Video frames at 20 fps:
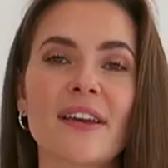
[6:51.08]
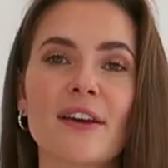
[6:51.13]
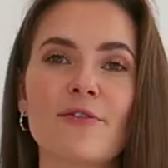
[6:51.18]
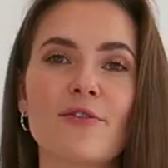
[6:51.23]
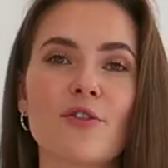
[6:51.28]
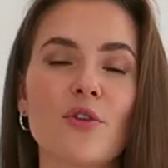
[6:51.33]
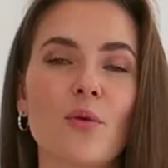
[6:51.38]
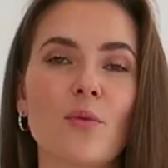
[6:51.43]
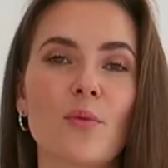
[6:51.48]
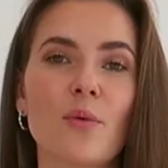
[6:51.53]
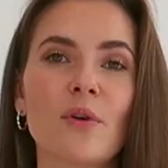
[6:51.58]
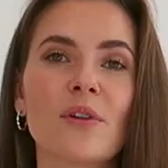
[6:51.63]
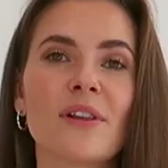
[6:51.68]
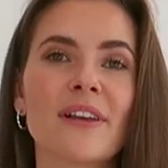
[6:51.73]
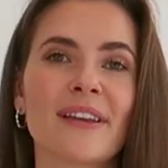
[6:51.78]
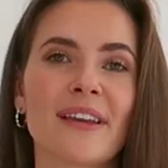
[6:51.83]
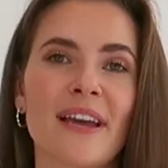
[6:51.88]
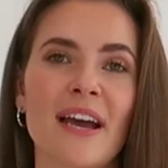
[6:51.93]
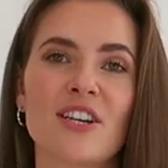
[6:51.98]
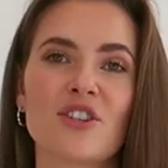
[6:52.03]
give your wool
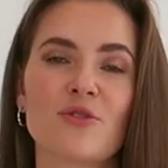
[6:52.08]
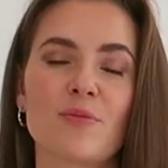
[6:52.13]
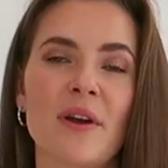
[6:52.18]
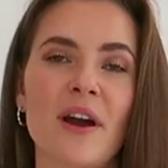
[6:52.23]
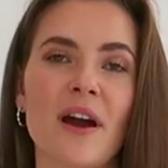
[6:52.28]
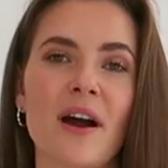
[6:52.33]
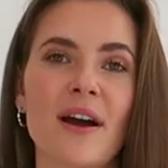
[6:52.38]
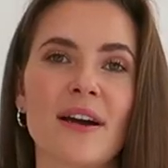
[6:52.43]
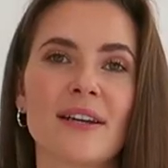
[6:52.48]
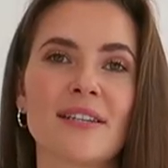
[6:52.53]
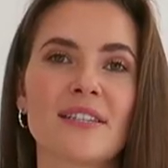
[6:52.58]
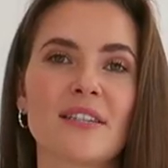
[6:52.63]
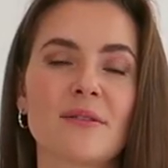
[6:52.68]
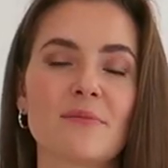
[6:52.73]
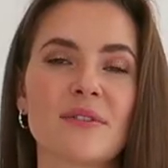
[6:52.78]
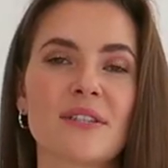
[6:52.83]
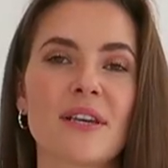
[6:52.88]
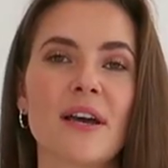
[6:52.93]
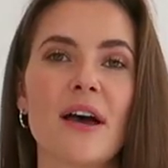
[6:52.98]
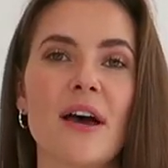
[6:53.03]
and cashmere
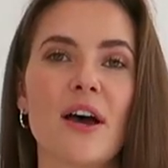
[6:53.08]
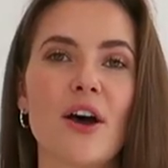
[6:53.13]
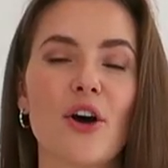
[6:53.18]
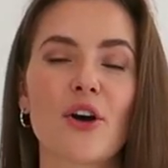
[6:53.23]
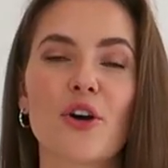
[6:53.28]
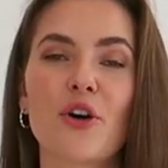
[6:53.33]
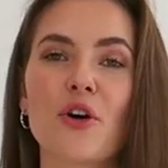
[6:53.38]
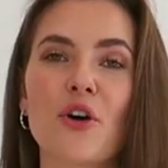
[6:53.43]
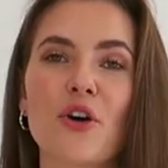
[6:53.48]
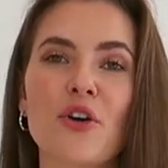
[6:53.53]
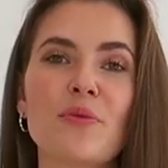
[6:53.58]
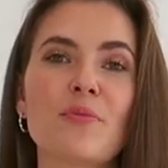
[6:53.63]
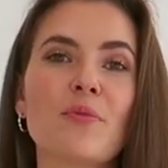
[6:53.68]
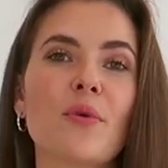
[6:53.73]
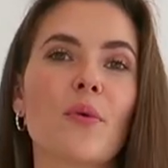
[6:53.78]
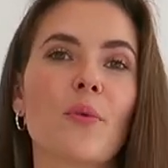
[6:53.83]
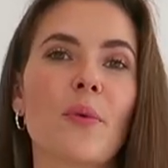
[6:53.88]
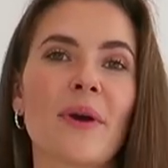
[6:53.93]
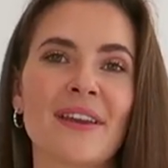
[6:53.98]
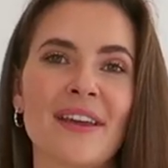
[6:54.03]
items a
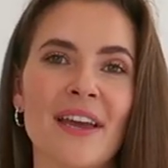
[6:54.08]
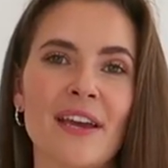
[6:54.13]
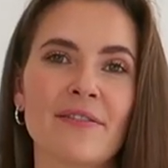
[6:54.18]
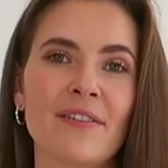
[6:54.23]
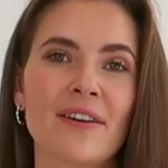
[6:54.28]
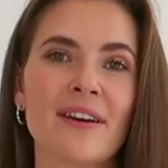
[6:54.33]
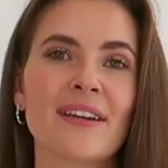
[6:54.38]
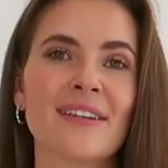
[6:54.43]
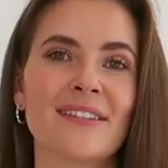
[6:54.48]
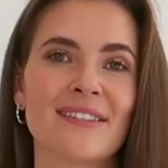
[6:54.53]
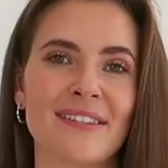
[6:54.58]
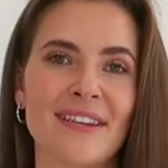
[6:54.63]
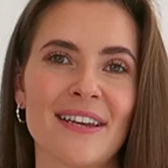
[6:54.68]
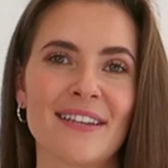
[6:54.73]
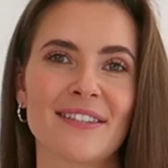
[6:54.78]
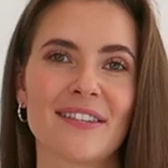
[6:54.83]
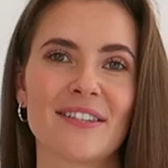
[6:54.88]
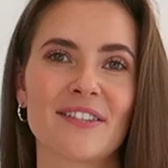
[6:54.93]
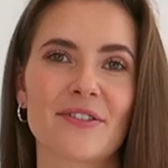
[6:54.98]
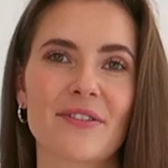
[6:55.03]
comb whenever it's
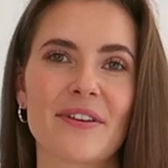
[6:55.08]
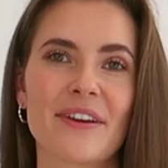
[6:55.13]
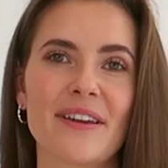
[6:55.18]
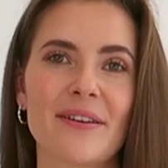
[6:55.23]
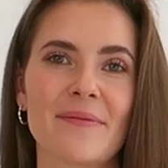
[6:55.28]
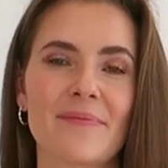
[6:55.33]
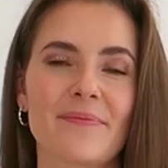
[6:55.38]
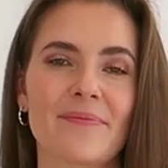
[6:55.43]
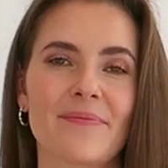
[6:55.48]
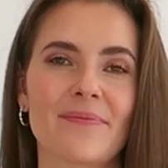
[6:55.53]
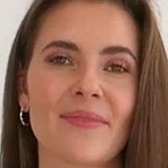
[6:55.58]
necessary.